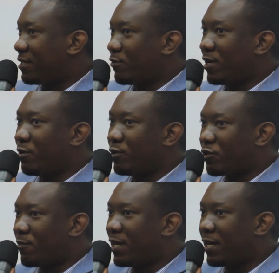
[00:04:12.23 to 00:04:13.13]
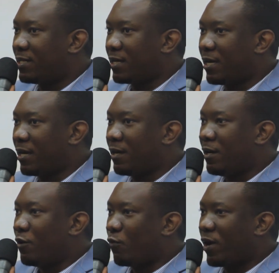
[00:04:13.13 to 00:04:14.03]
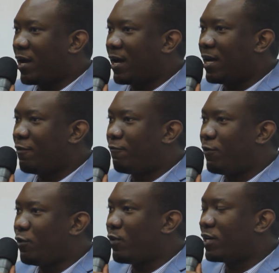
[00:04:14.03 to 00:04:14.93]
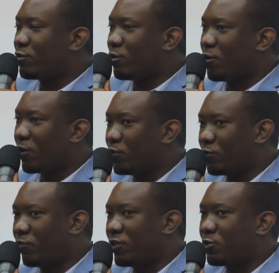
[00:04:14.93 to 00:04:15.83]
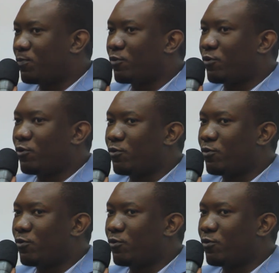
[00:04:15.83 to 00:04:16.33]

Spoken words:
Siwale was communicating here, where if you were to log onto Facebook,